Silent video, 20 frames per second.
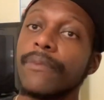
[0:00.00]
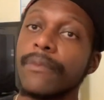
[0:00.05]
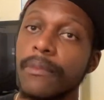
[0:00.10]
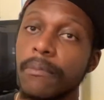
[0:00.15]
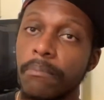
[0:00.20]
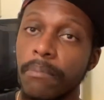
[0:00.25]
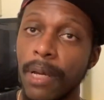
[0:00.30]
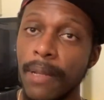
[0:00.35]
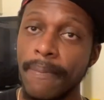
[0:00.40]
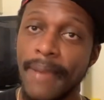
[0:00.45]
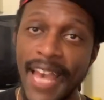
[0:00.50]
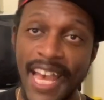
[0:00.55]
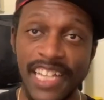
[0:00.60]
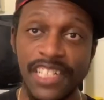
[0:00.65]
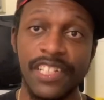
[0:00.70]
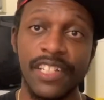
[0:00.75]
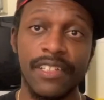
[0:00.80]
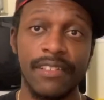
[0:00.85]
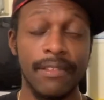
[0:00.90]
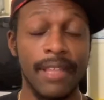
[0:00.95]
But
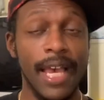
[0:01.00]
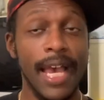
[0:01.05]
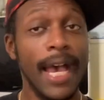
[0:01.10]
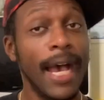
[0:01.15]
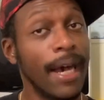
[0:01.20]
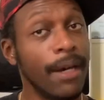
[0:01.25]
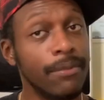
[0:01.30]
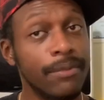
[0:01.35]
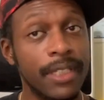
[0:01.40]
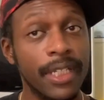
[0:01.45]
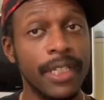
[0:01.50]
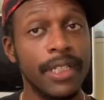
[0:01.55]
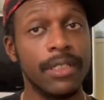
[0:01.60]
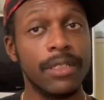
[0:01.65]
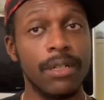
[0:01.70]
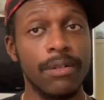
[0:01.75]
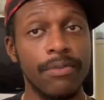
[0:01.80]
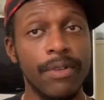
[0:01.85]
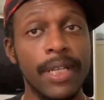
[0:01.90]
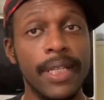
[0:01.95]
Magic outdid
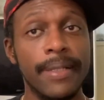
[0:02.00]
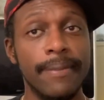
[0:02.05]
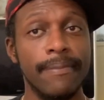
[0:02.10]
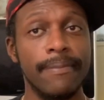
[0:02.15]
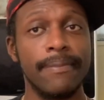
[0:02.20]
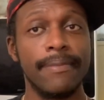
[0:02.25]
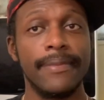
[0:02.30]
Kareem